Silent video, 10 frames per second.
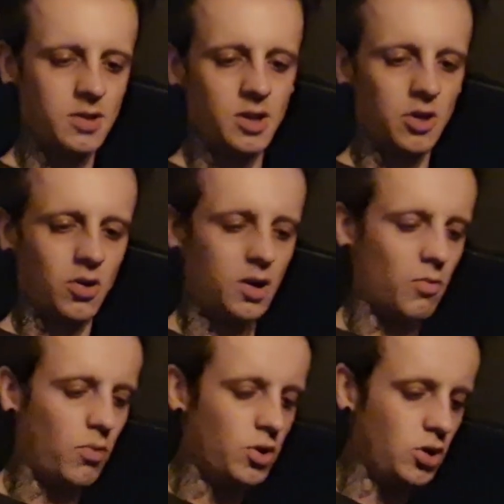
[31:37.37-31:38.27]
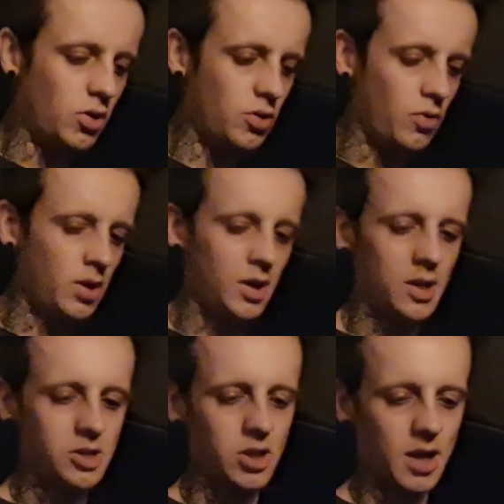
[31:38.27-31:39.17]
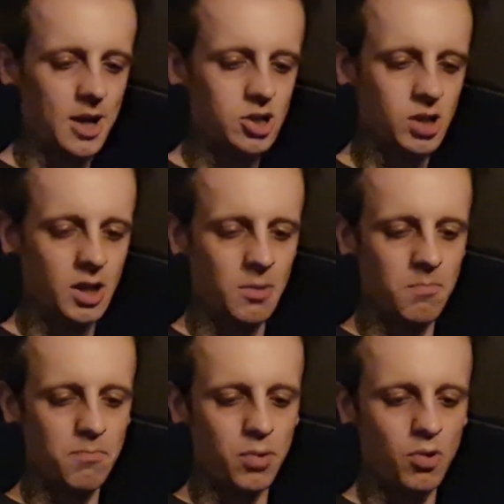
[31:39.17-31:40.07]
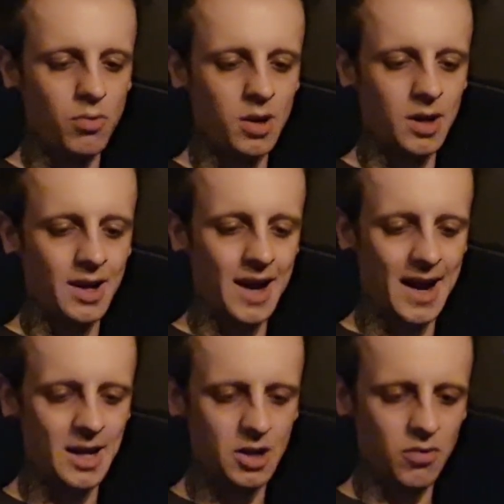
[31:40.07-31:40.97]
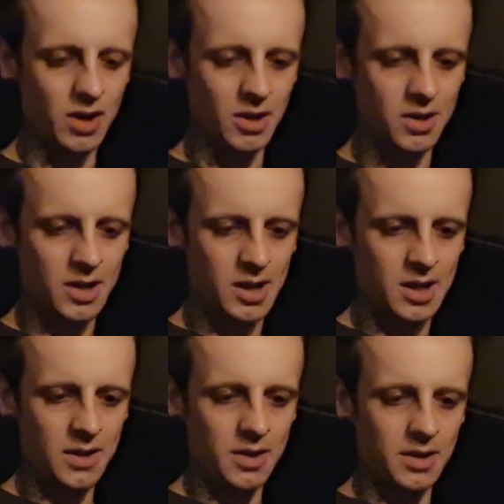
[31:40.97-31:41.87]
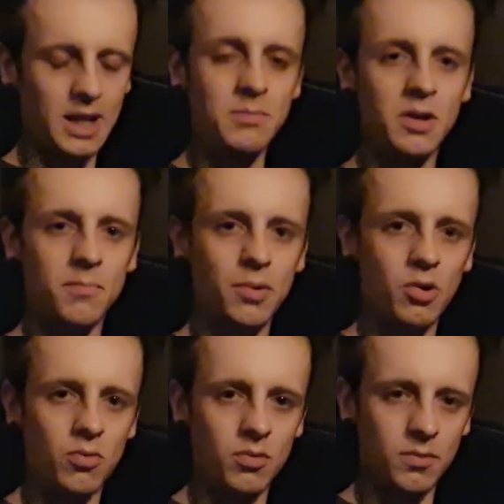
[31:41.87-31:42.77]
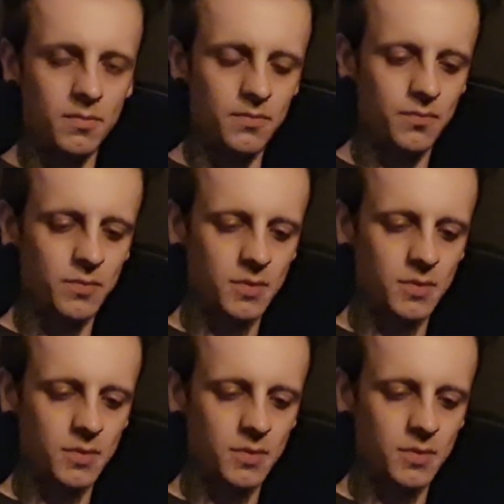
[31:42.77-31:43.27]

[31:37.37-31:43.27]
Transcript: into the oil, what you're doing is you're actually imbuing and anchoring the demon Bune